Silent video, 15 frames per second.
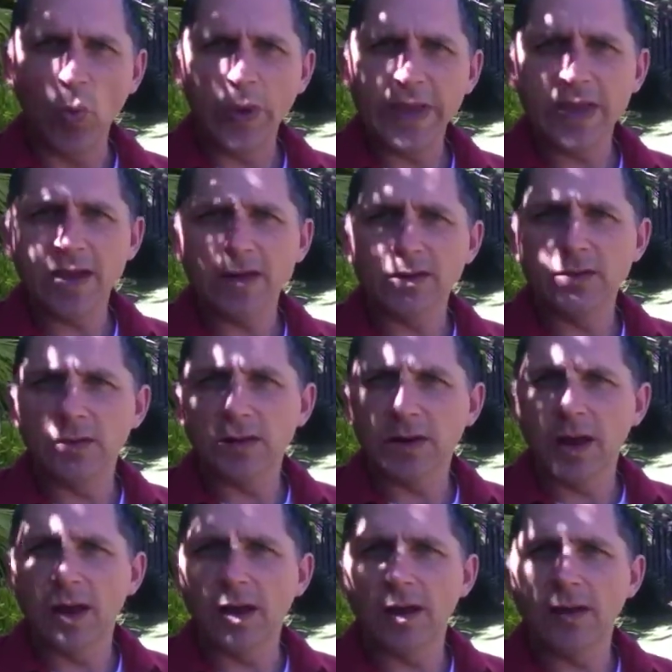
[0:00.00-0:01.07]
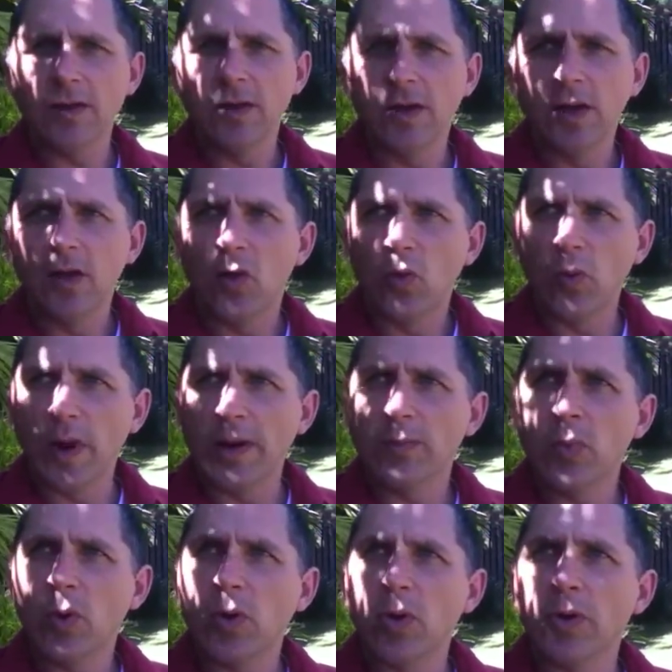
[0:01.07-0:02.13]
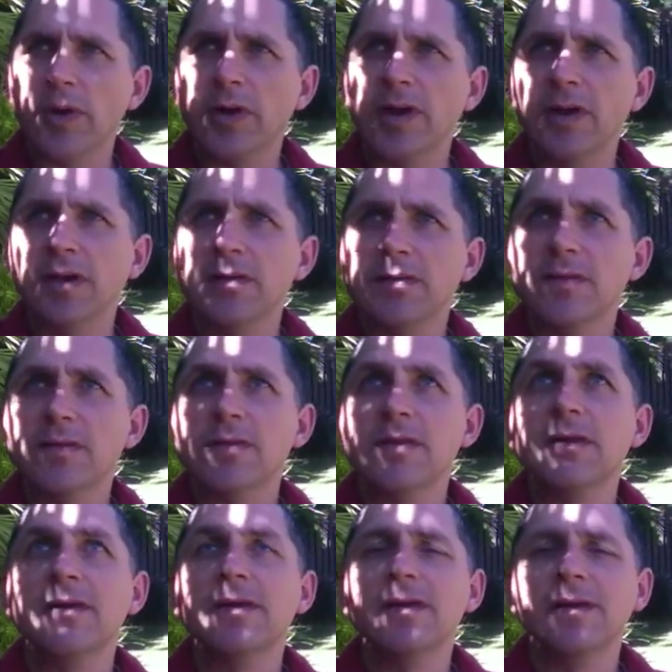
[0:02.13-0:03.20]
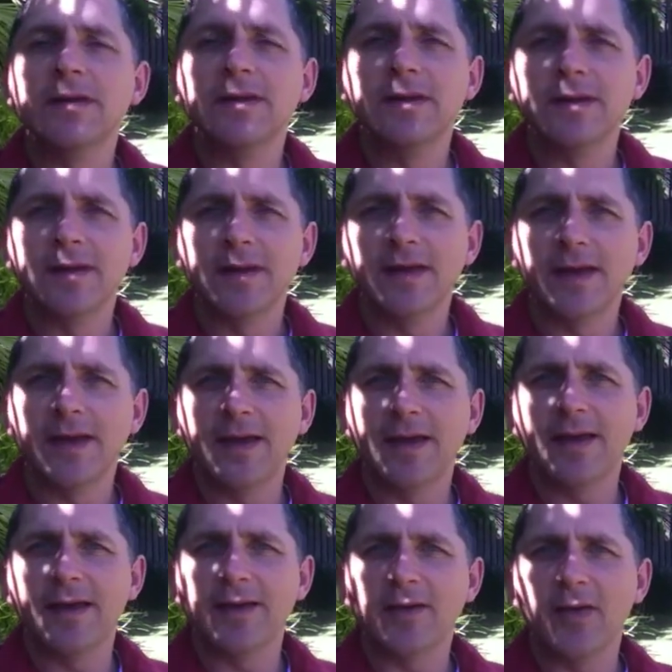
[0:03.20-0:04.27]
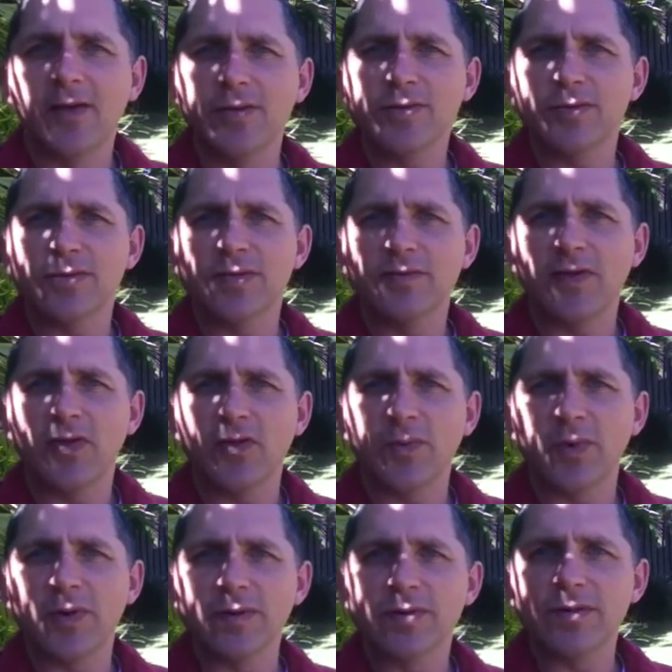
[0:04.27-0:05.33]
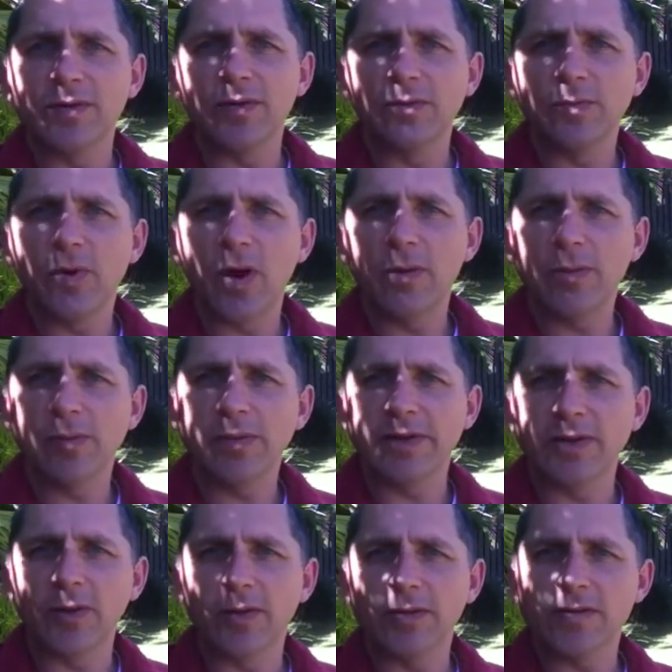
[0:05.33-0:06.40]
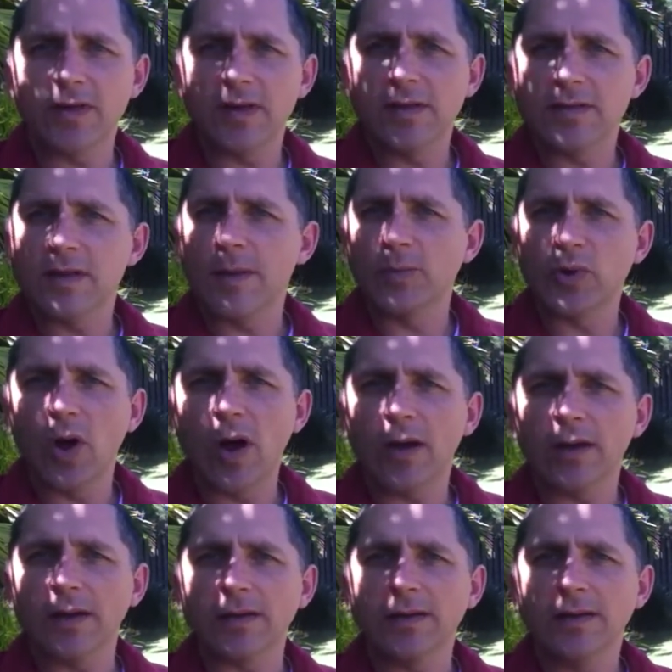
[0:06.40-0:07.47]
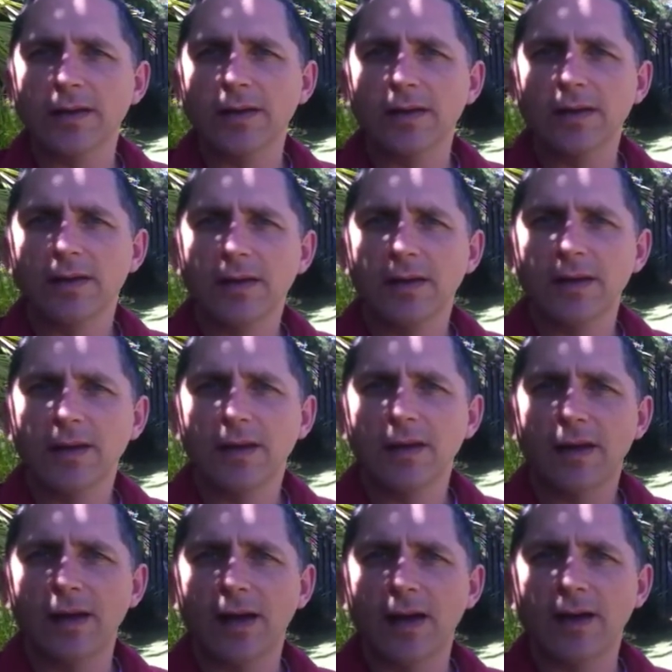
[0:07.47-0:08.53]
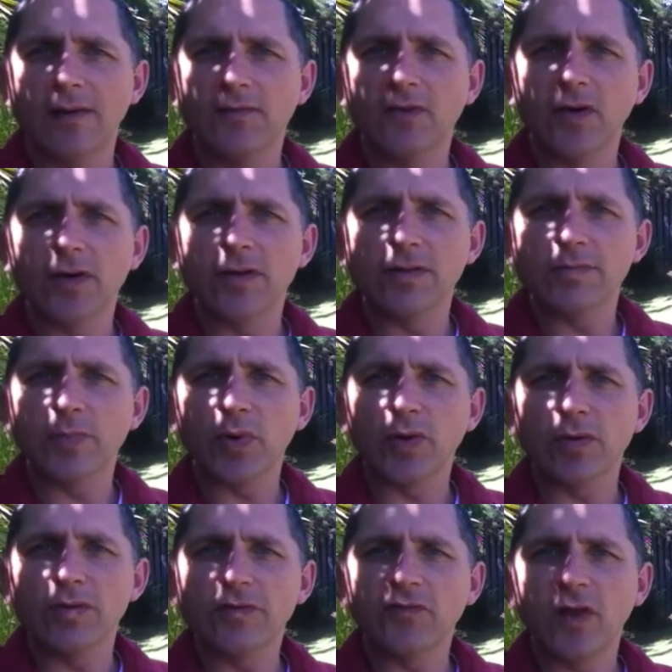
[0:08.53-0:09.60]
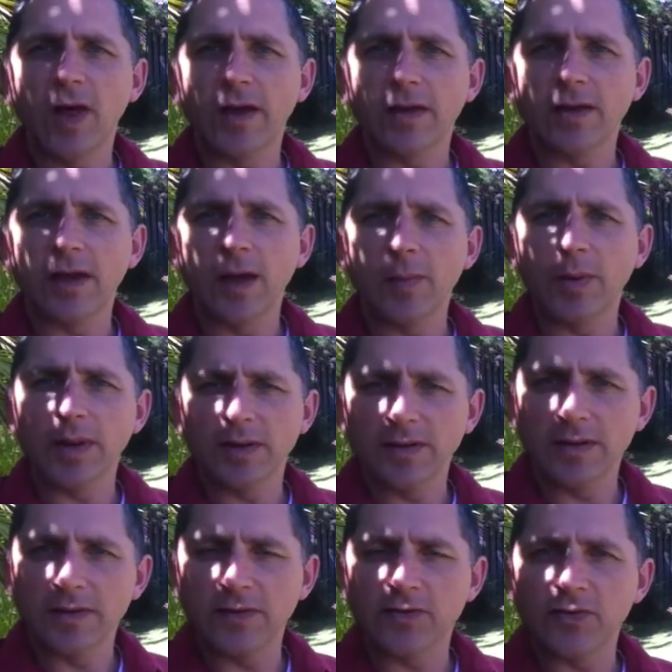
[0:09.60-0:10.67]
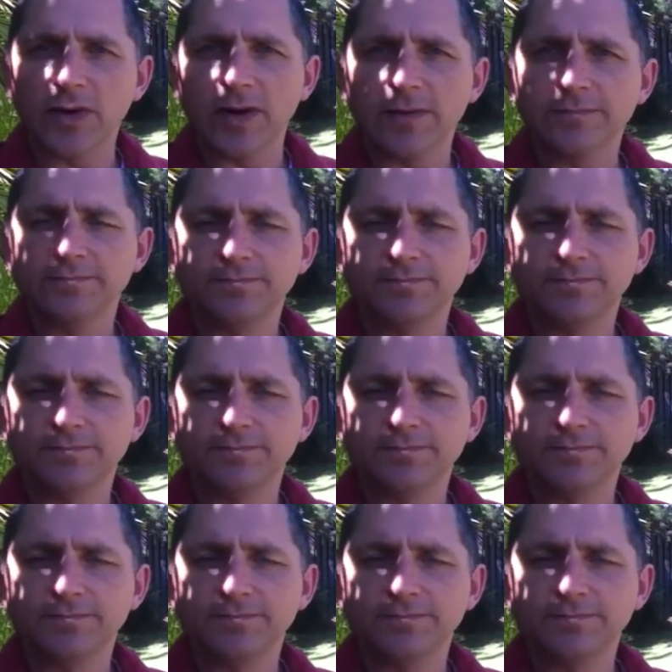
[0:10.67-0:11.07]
we get rainbow lorikeets and all sorts of other birds. So you'll probably notice as I'm talking, various birds flying up into the tree.